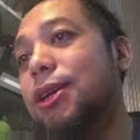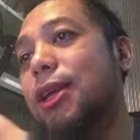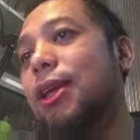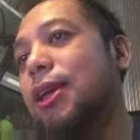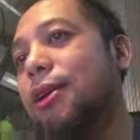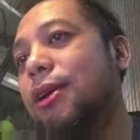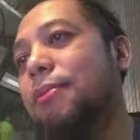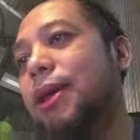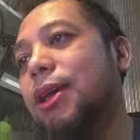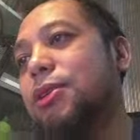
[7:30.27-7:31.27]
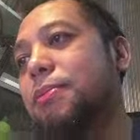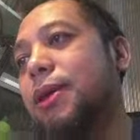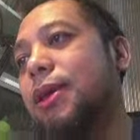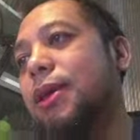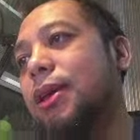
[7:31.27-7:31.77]
here in BSB,
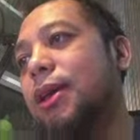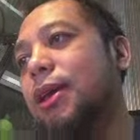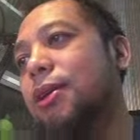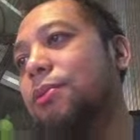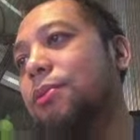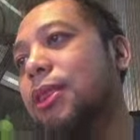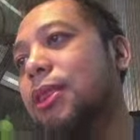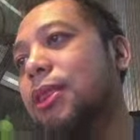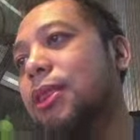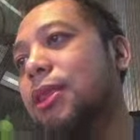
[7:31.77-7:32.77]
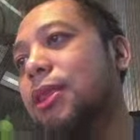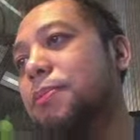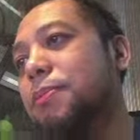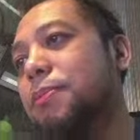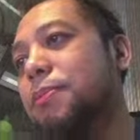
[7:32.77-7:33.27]
what specifically
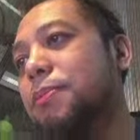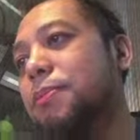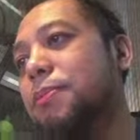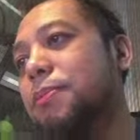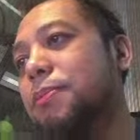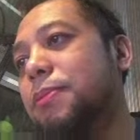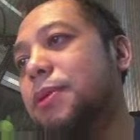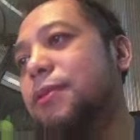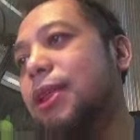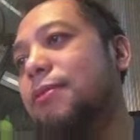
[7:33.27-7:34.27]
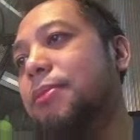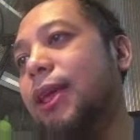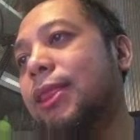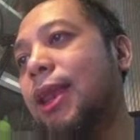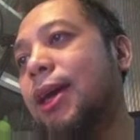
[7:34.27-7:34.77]
David Perel and Nat
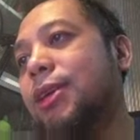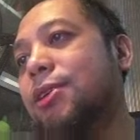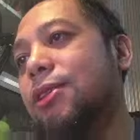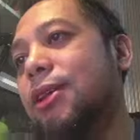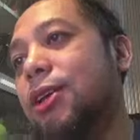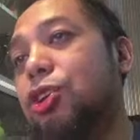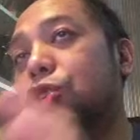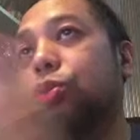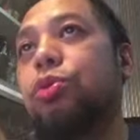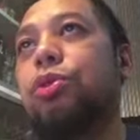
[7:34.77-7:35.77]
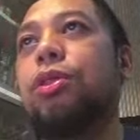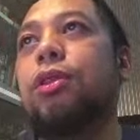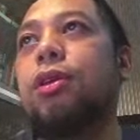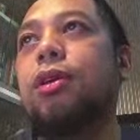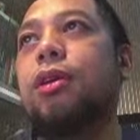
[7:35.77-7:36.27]
Eliason has shown,
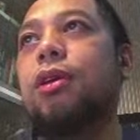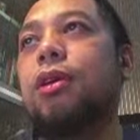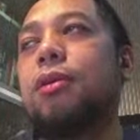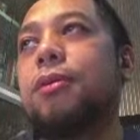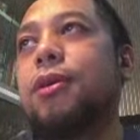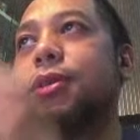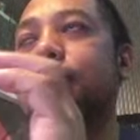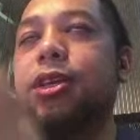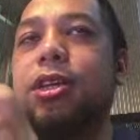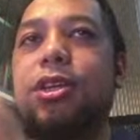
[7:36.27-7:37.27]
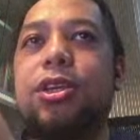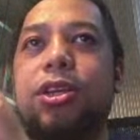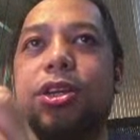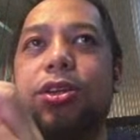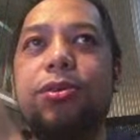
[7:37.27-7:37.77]
because they just
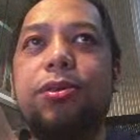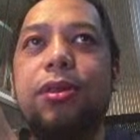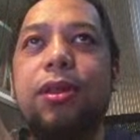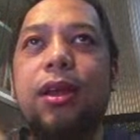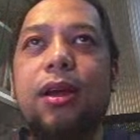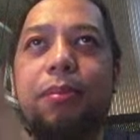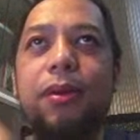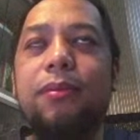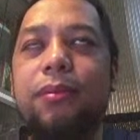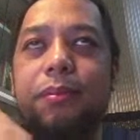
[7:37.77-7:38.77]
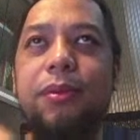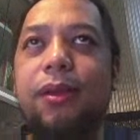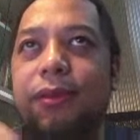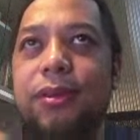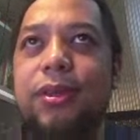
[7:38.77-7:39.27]
showed in a couple of
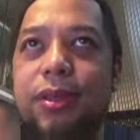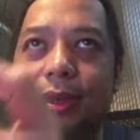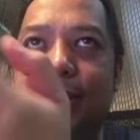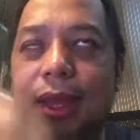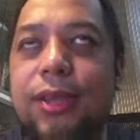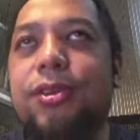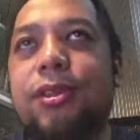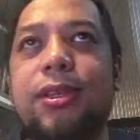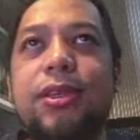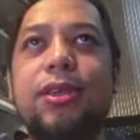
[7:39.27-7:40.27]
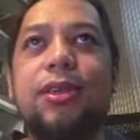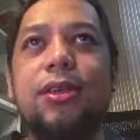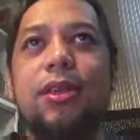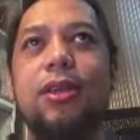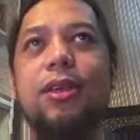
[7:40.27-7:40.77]
previous lessons
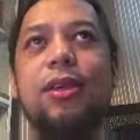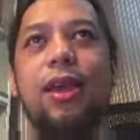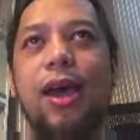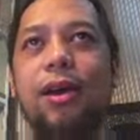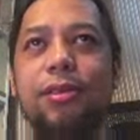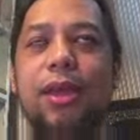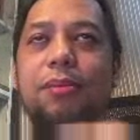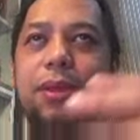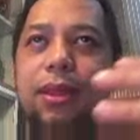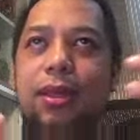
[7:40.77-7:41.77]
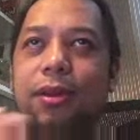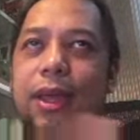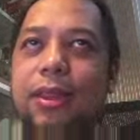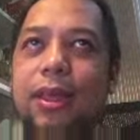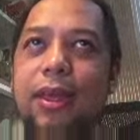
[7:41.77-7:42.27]
how they've been
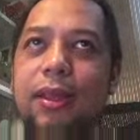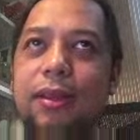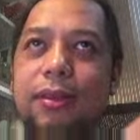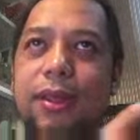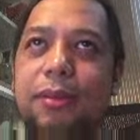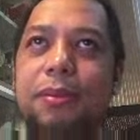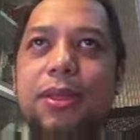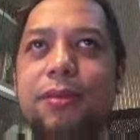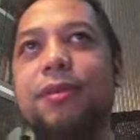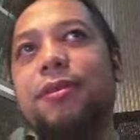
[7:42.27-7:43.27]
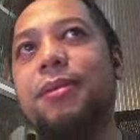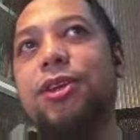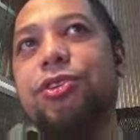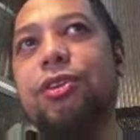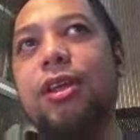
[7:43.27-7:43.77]
collecting tidbits of
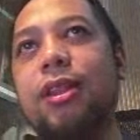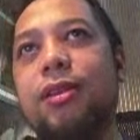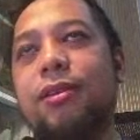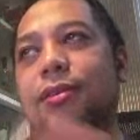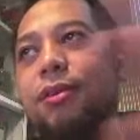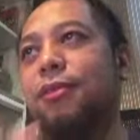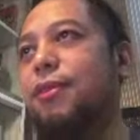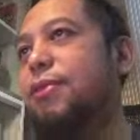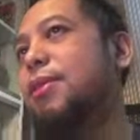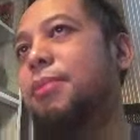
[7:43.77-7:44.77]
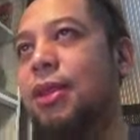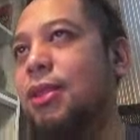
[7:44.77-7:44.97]
information and in 15 minutes